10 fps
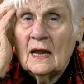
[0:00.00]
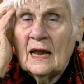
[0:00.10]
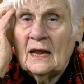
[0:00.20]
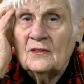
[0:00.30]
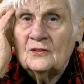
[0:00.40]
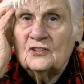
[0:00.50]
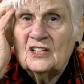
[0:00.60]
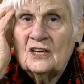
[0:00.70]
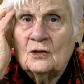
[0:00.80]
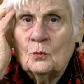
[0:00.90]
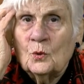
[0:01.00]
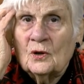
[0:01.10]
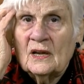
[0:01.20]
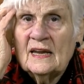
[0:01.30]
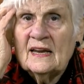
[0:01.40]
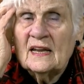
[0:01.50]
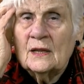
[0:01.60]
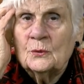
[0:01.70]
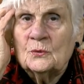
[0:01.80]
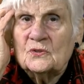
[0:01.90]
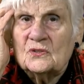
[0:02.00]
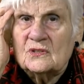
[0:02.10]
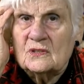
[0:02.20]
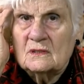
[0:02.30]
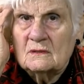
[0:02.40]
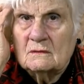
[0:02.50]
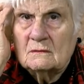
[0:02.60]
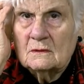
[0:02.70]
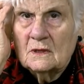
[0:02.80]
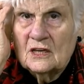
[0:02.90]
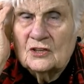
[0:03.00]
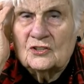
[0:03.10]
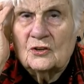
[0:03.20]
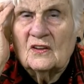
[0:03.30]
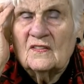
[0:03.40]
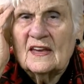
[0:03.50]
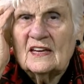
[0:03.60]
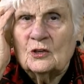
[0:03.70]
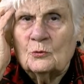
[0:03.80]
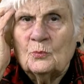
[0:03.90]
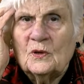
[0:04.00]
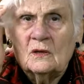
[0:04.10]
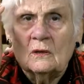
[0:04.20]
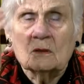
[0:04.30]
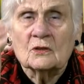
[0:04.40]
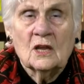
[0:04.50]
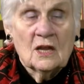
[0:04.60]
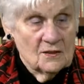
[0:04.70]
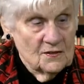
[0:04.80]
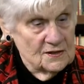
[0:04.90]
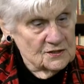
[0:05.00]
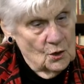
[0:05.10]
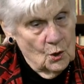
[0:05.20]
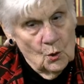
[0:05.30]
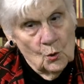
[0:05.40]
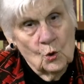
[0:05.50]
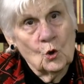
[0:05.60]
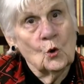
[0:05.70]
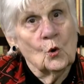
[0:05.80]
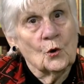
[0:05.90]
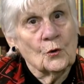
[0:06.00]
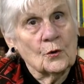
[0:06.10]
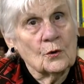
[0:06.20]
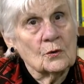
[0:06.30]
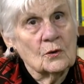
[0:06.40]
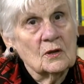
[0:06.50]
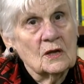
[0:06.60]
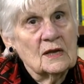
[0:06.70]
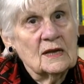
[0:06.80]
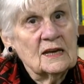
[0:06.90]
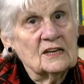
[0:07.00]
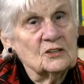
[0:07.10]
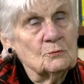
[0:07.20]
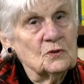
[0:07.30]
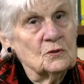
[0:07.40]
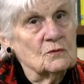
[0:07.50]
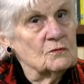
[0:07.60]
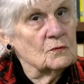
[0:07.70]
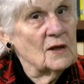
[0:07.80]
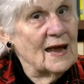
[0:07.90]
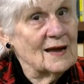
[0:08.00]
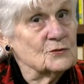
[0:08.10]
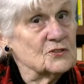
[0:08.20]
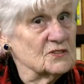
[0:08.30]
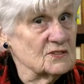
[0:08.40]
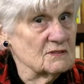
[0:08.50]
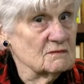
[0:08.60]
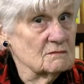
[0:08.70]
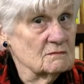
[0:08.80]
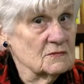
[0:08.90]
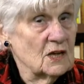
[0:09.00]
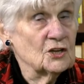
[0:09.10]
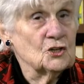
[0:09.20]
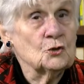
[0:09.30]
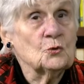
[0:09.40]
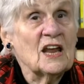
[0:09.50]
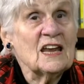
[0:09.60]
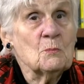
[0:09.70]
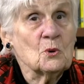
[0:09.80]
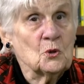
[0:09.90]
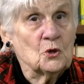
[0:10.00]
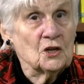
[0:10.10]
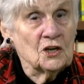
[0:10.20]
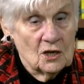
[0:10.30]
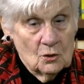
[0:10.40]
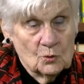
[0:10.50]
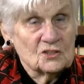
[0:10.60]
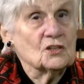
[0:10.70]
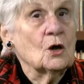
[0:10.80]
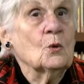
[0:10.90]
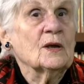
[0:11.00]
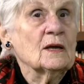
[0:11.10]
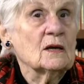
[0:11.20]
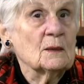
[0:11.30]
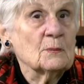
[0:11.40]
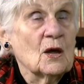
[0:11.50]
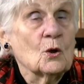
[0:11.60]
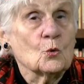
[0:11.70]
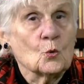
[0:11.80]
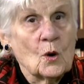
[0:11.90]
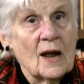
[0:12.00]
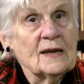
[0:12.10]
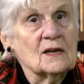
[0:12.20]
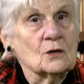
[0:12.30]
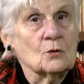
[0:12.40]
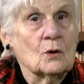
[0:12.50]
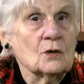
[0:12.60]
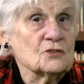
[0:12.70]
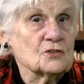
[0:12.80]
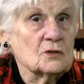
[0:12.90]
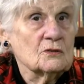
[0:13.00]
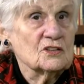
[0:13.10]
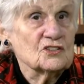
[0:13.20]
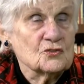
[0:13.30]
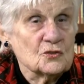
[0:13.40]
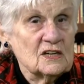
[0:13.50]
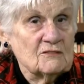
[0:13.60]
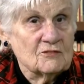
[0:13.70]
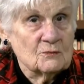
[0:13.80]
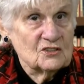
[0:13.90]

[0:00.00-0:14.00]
and the deer were let loose so that they could build this whole corner into beautiful houses. A new neighborhood was going up right across the street from the